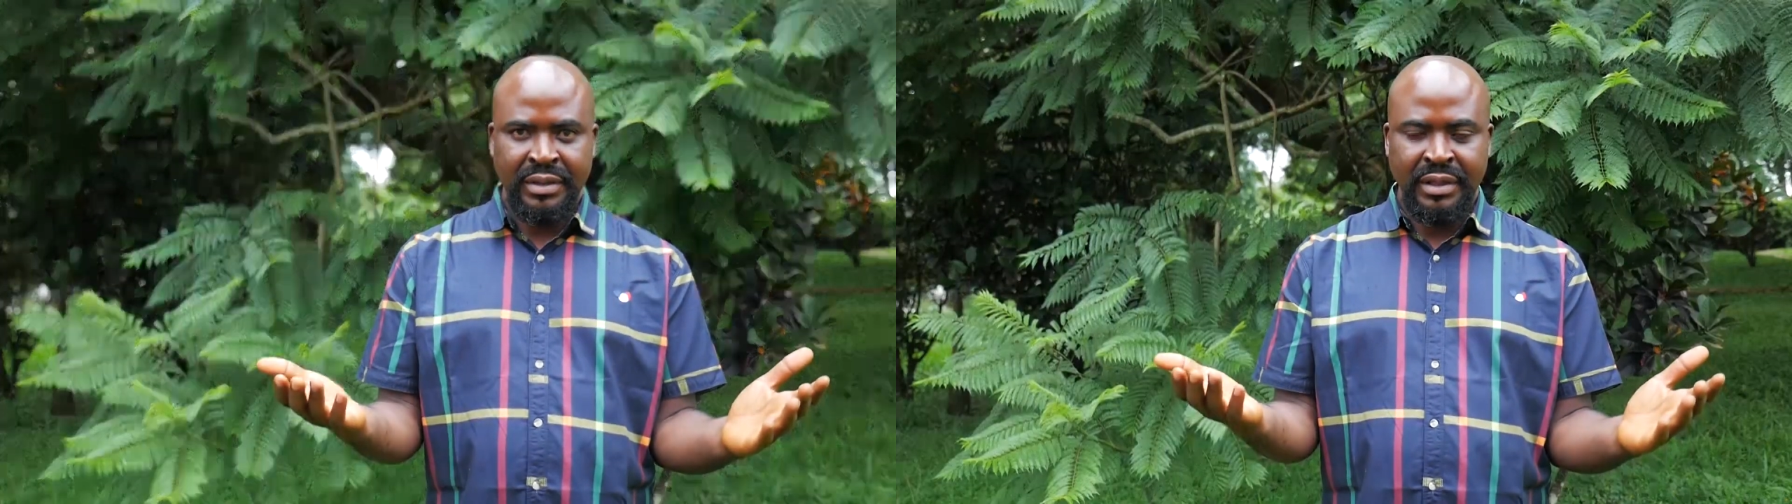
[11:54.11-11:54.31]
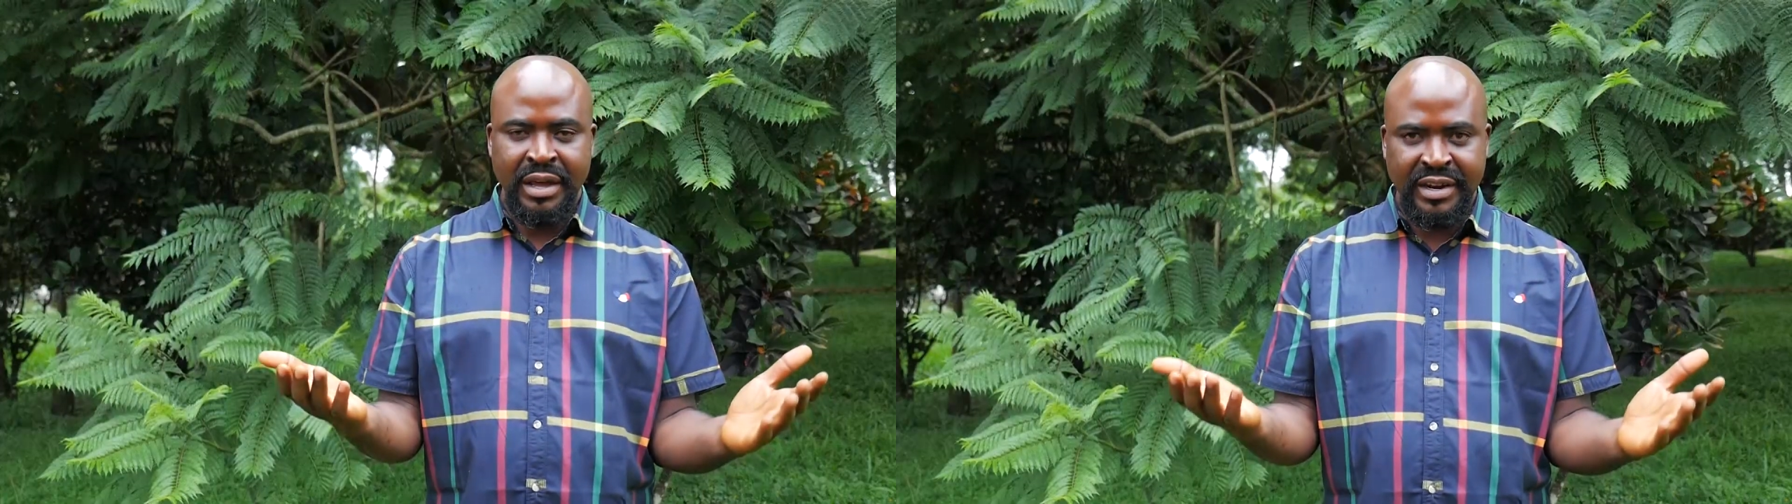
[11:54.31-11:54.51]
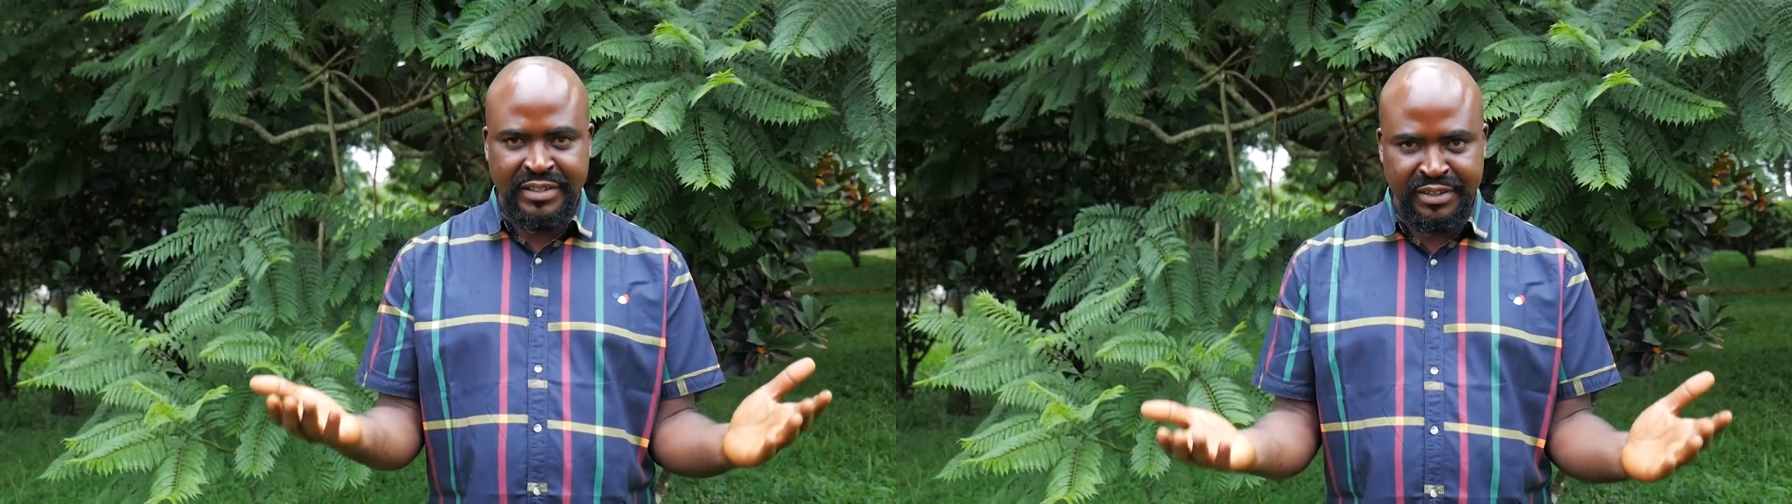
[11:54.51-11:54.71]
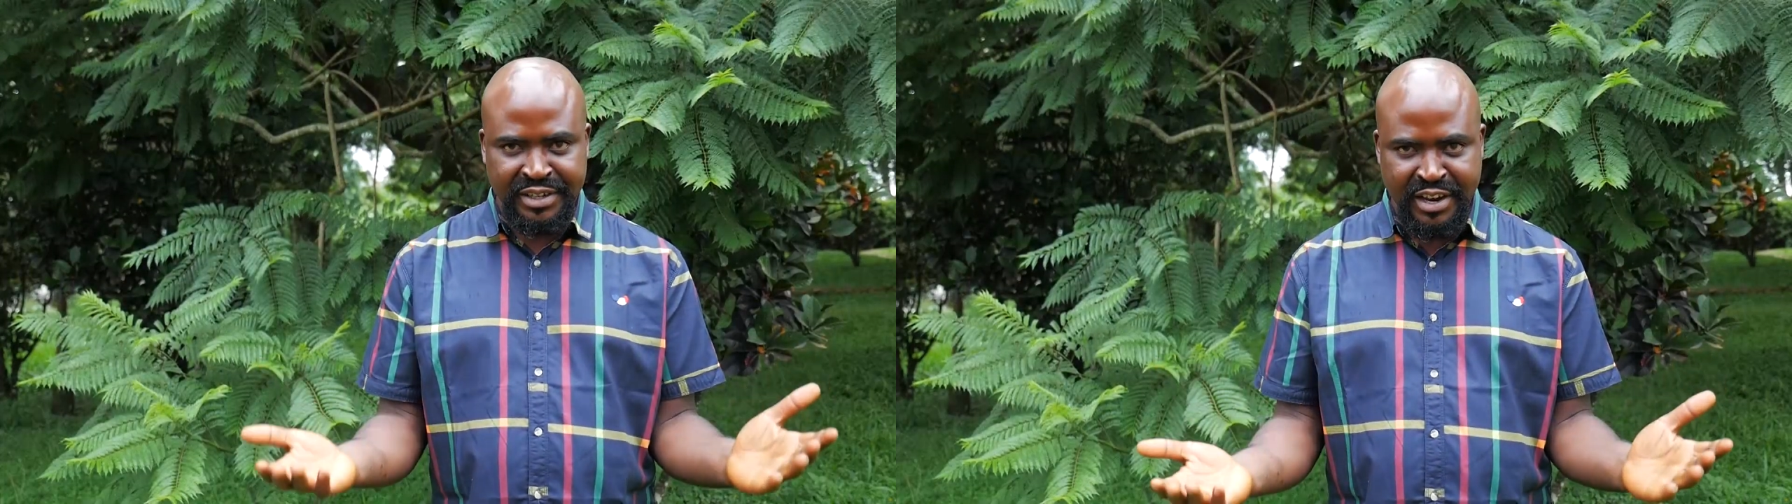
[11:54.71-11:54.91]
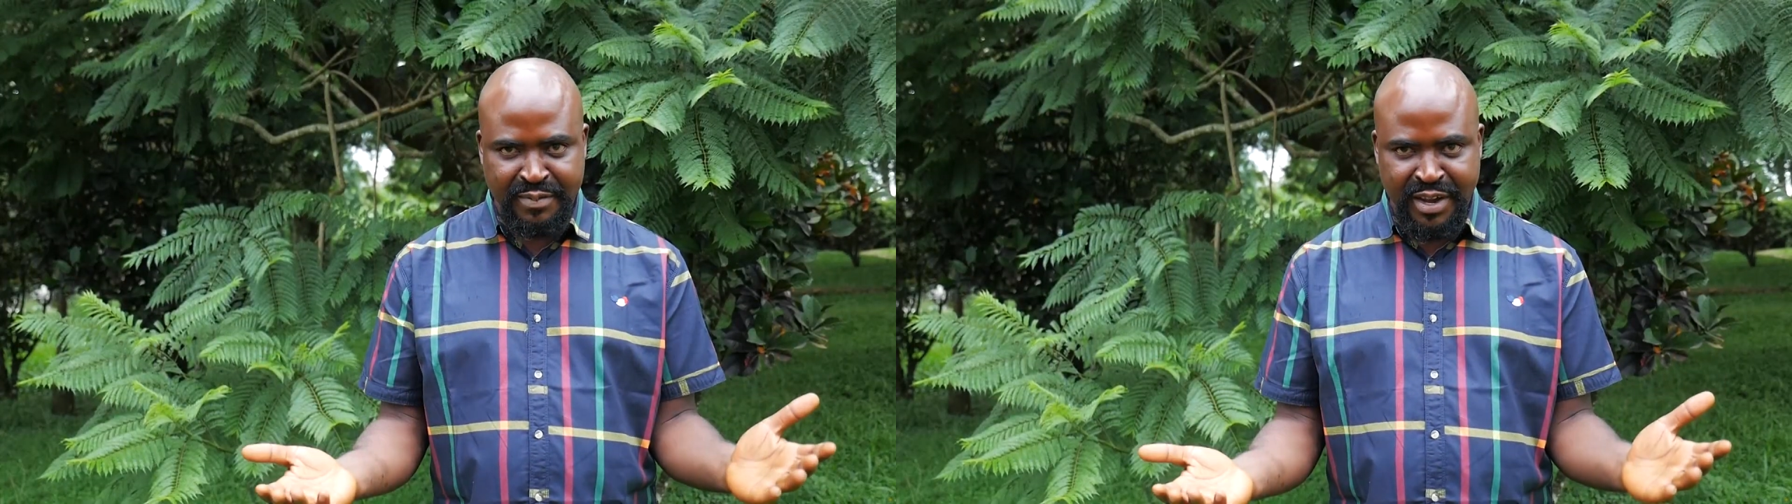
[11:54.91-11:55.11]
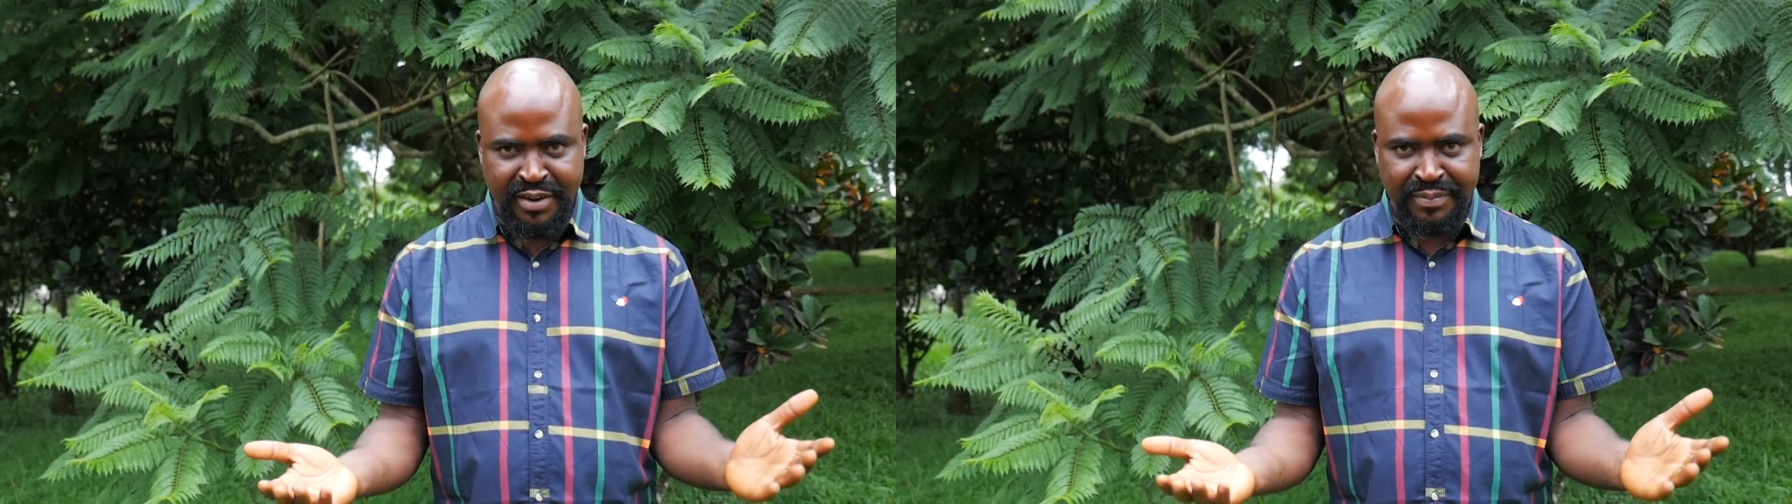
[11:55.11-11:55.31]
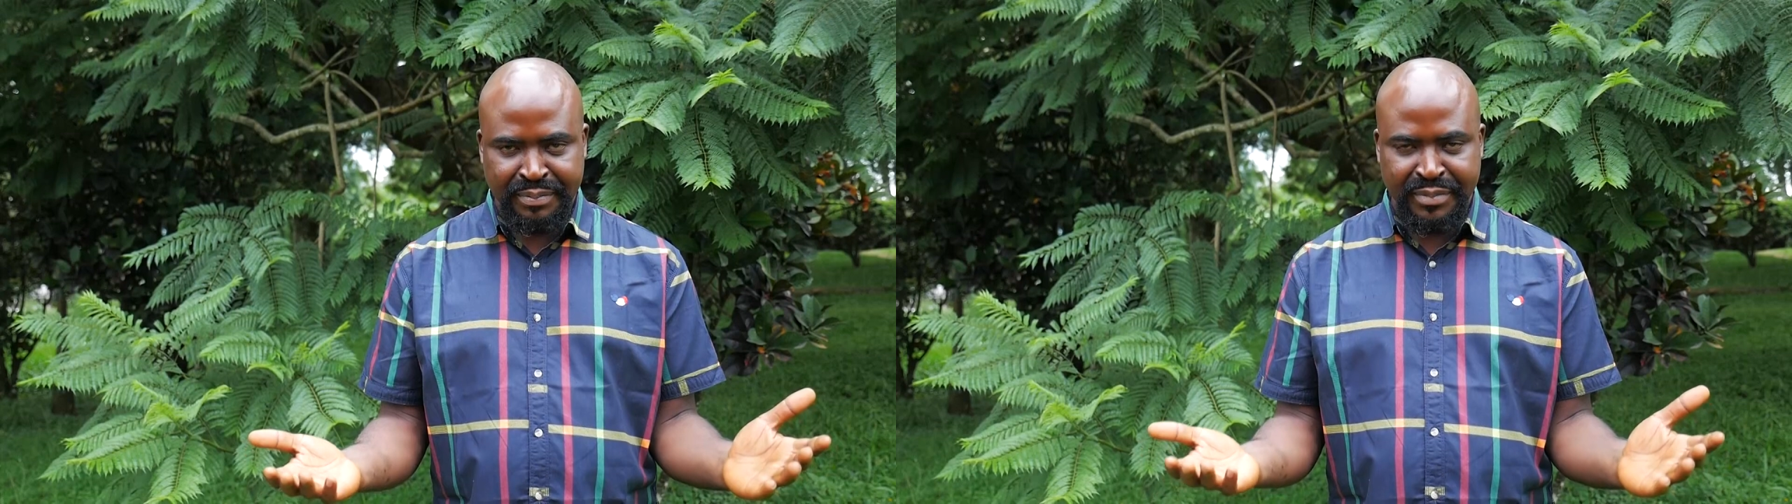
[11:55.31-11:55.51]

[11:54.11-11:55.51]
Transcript: Ladies and gentlemen,